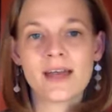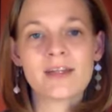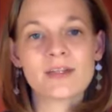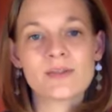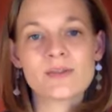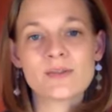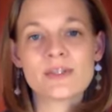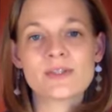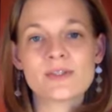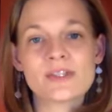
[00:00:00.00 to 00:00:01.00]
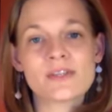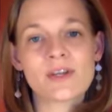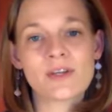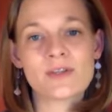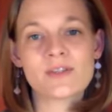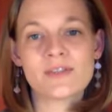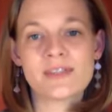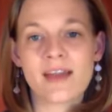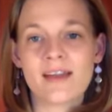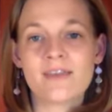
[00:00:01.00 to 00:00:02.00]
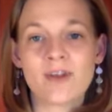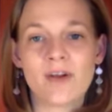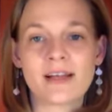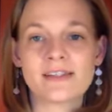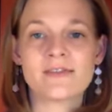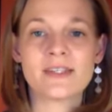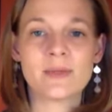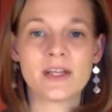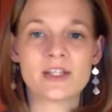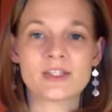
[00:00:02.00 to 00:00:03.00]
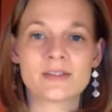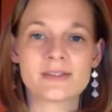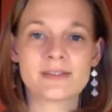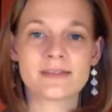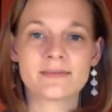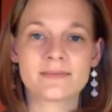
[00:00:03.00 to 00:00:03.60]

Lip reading: and includes research into inclusive design of interactive simulations.